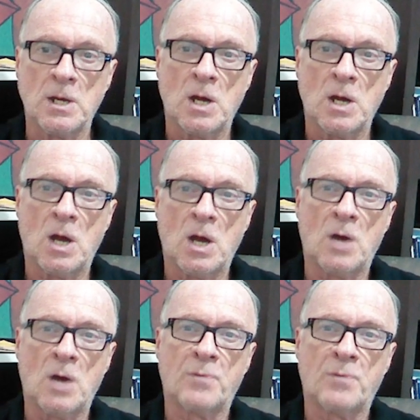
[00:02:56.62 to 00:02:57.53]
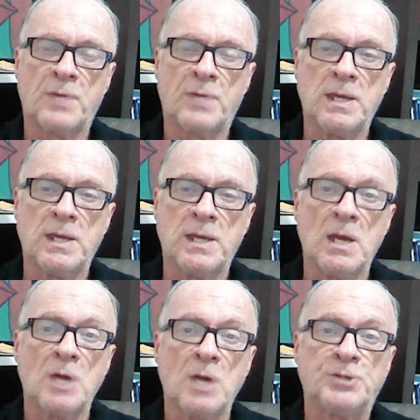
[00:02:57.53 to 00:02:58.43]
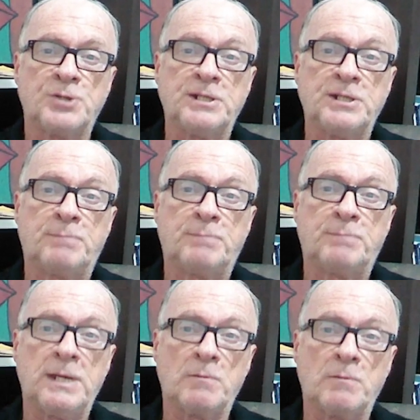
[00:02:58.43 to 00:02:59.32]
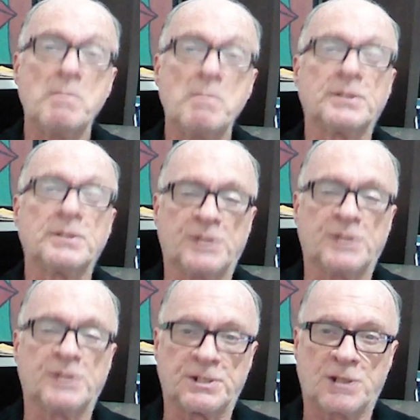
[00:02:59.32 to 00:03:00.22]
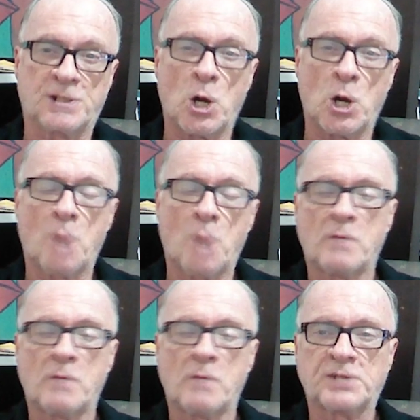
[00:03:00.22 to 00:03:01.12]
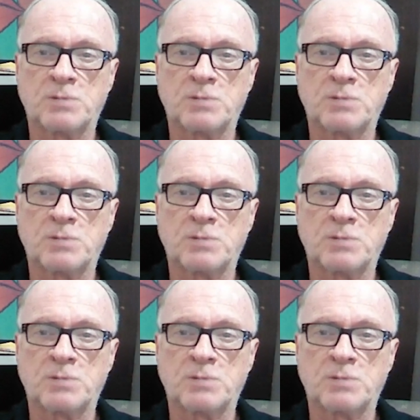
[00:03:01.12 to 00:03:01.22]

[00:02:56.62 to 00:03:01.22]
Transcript: The GDP, remittances, there's a lot of overseas